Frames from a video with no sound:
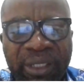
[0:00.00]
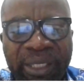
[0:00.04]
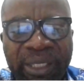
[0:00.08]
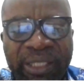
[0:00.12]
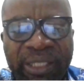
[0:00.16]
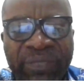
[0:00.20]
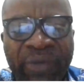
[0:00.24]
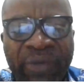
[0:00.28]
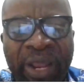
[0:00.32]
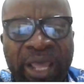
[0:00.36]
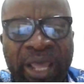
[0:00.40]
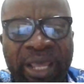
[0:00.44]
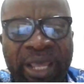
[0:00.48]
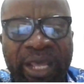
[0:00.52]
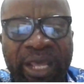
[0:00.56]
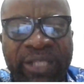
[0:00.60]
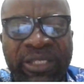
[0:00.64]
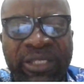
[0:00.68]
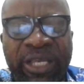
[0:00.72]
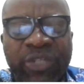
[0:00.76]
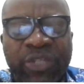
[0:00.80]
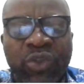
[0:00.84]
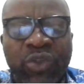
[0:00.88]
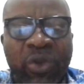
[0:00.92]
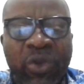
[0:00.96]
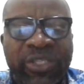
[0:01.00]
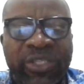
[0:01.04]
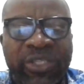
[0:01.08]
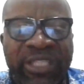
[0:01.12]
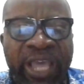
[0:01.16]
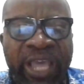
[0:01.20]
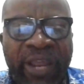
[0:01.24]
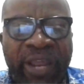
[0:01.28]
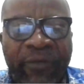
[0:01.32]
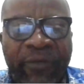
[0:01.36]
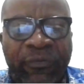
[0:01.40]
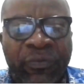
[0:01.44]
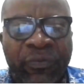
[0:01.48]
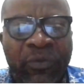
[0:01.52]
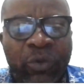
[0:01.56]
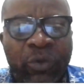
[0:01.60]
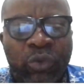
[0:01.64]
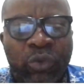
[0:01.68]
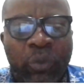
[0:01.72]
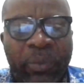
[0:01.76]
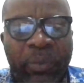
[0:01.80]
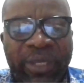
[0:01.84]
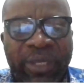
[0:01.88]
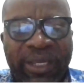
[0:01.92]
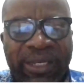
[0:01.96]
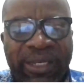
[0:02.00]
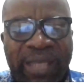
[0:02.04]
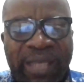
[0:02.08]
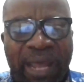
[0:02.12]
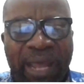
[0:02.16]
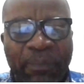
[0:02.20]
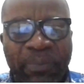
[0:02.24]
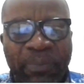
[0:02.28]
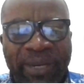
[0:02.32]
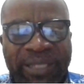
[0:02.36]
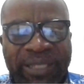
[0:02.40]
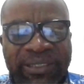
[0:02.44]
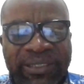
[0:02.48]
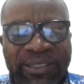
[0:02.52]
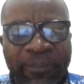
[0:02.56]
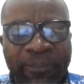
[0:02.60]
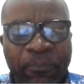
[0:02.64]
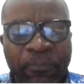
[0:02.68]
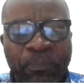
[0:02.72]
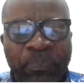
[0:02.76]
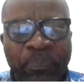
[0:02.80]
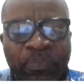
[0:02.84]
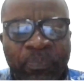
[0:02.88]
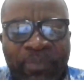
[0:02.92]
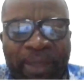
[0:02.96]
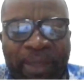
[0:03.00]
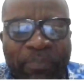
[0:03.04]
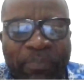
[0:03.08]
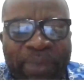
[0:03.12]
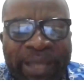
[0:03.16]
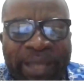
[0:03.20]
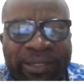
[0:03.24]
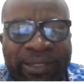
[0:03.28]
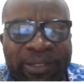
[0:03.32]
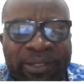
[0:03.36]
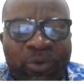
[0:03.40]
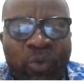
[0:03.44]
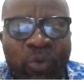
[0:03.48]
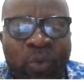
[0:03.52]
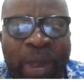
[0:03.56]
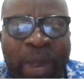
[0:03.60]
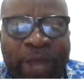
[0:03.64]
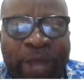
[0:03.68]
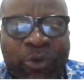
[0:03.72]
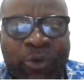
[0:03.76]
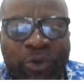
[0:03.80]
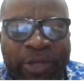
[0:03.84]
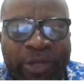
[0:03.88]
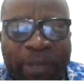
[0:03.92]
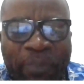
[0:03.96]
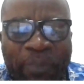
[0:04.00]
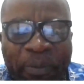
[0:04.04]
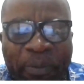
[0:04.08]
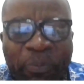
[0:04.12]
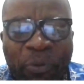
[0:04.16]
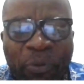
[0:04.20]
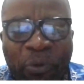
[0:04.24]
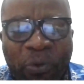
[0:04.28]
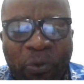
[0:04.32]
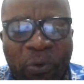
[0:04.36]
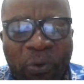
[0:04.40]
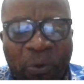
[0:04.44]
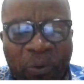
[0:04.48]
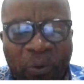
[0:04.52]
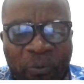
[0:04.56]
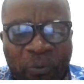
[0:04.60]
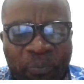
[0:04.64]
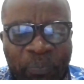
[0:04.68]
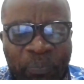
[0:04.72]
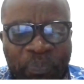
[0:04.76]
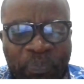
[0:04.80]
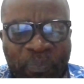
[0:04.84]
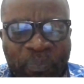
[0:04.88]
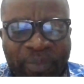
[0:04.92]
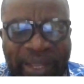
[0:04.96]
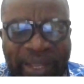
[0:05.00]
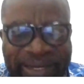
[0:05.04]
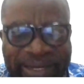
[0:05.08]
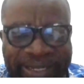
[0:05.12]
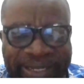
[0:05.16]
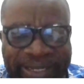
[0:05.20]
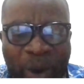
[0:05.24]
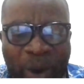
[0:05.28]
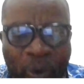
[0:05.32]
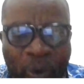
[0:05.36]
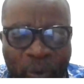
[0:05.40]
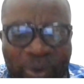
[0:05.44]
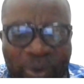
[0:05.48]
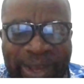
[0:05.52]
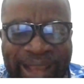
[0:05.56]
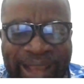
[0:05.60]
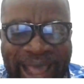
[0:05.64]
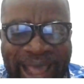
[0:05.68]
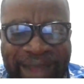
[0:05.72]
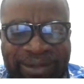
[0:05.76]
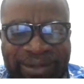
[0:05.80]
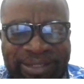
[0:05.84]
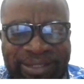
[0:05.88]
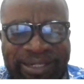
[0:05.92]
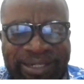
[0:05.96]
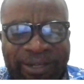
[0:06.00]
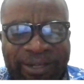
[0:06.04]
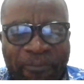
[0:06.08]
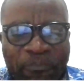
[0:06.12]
it's, it's not safe to be in that place. But where do the people go? their own land.